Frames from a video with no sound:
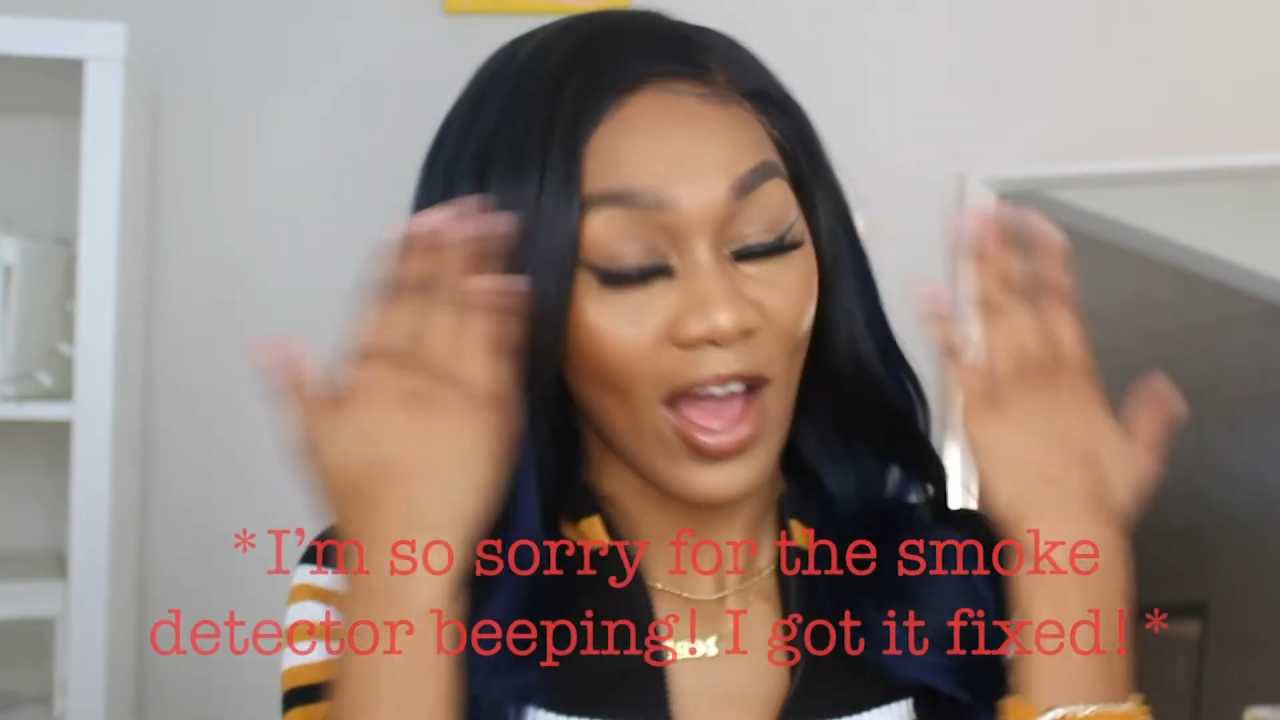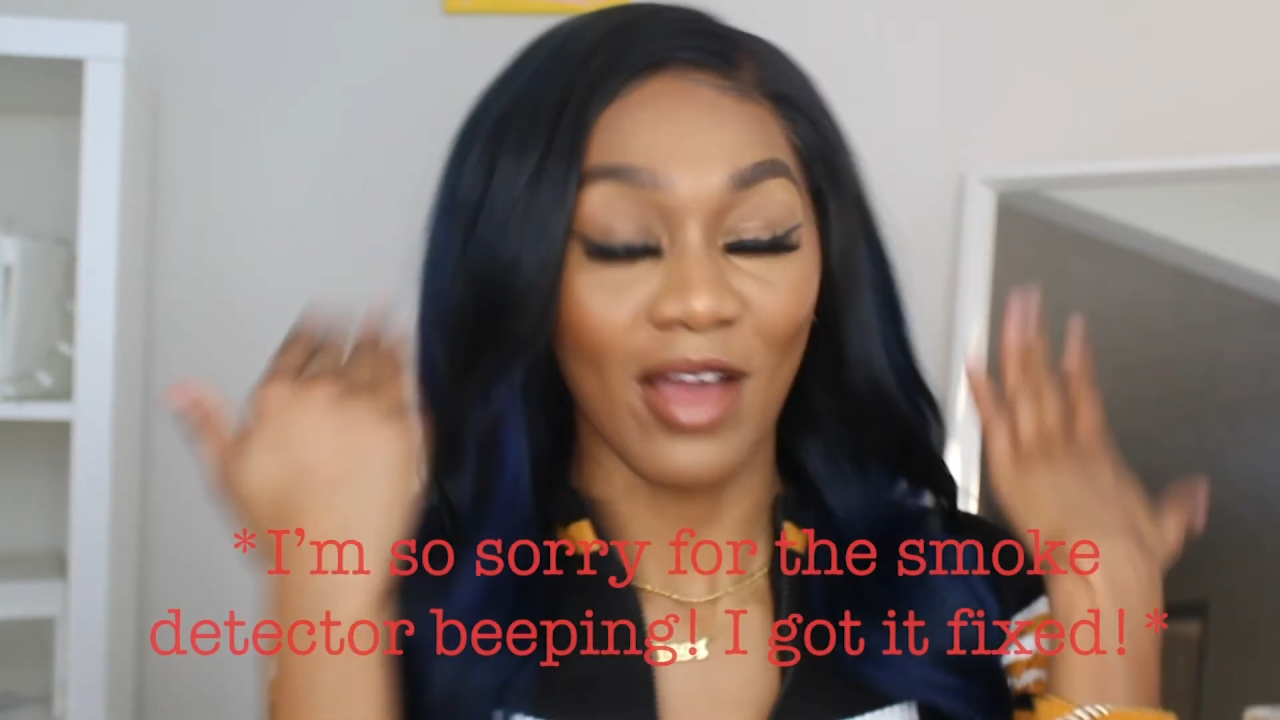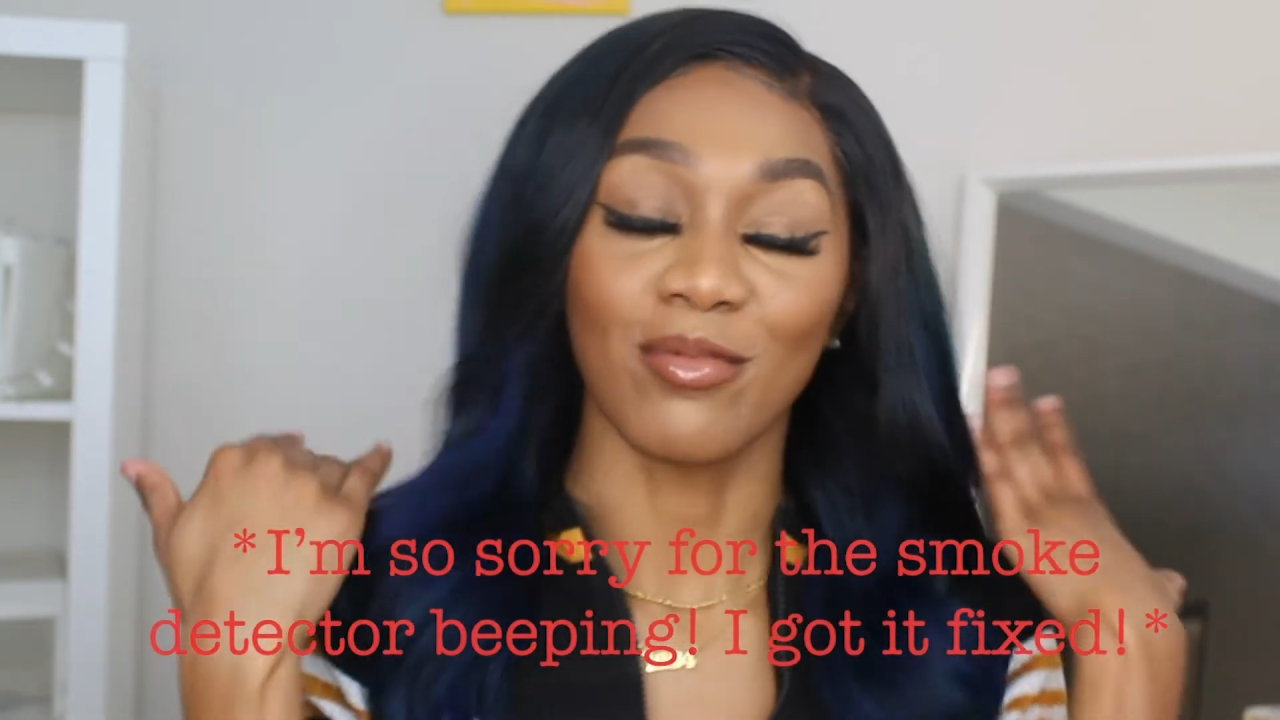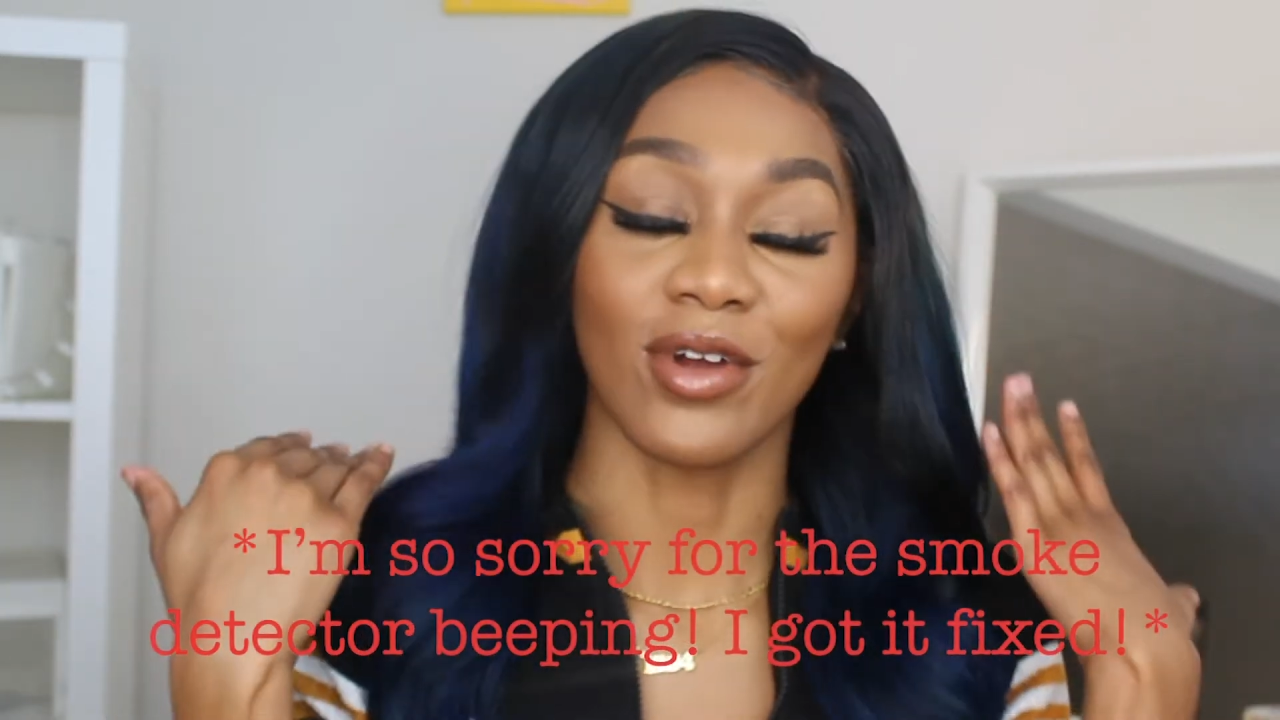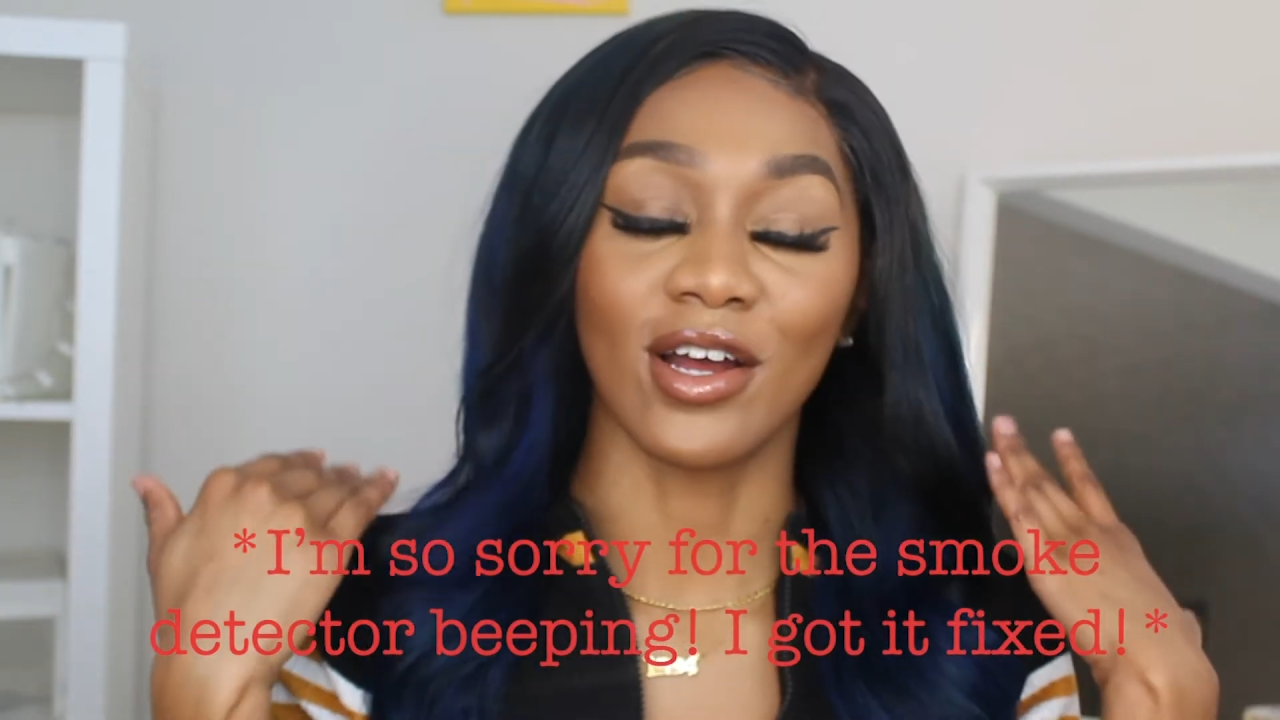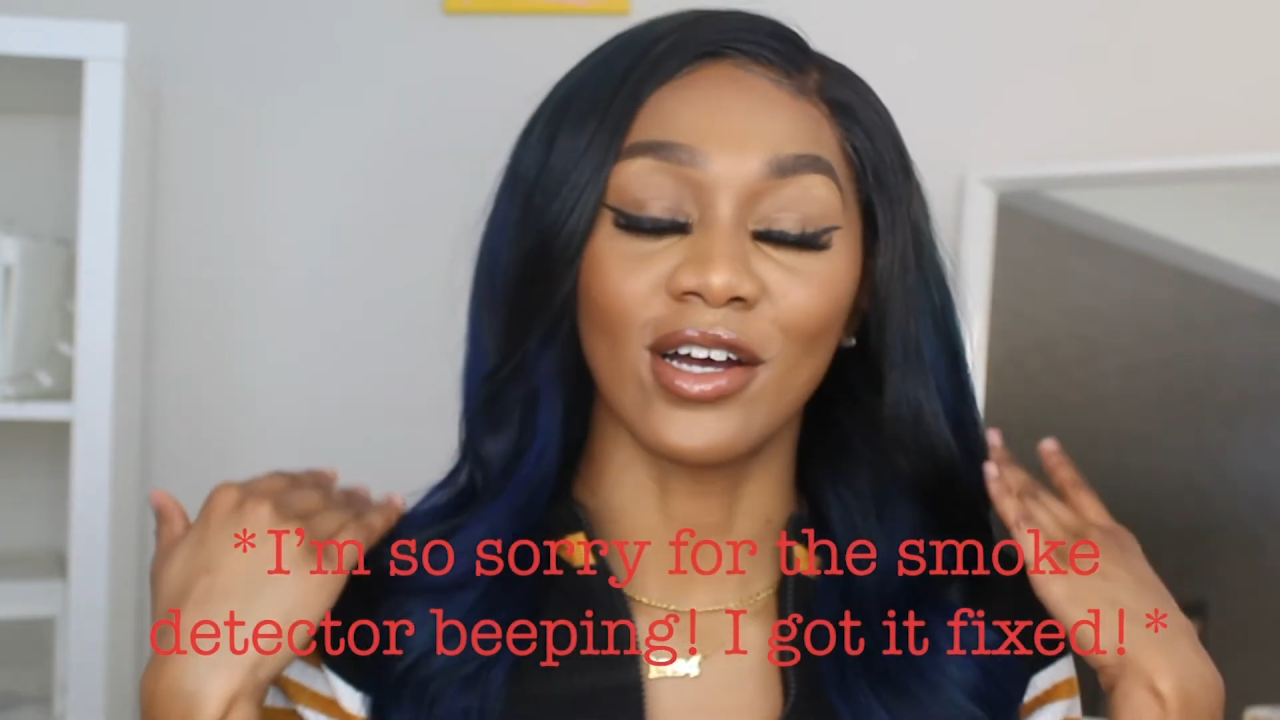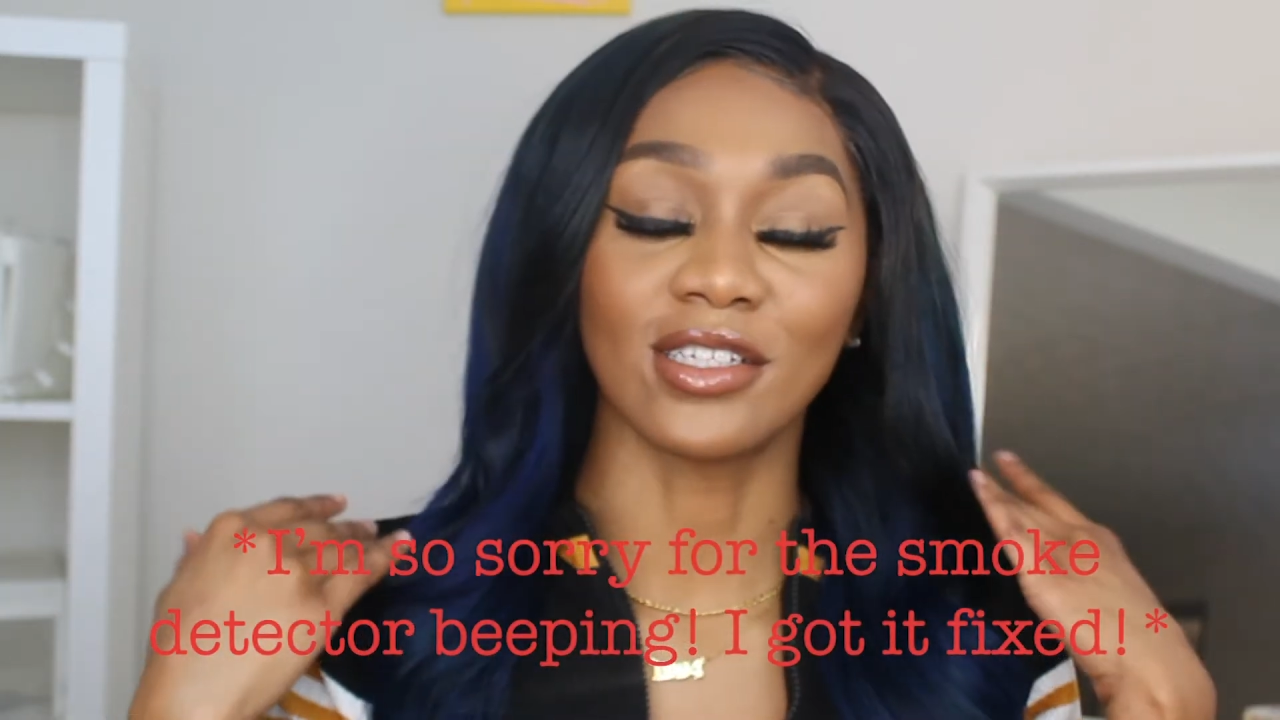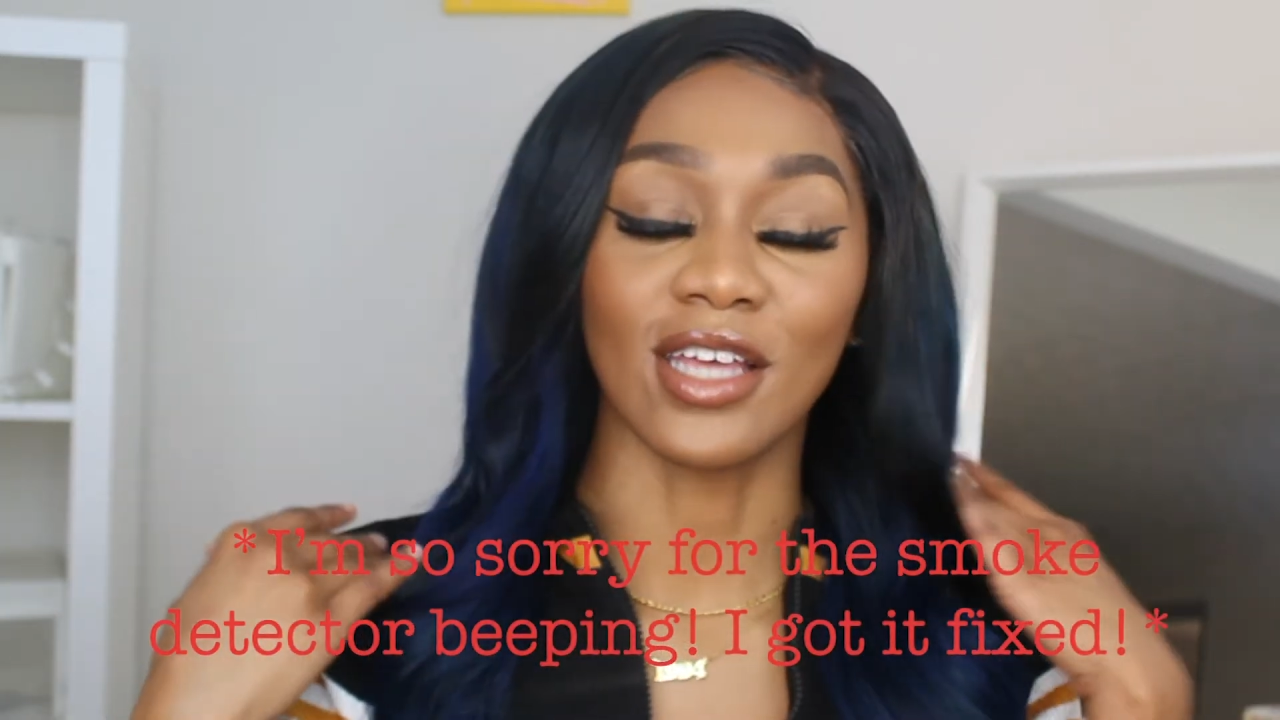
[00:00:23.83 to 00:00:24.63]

eyebrows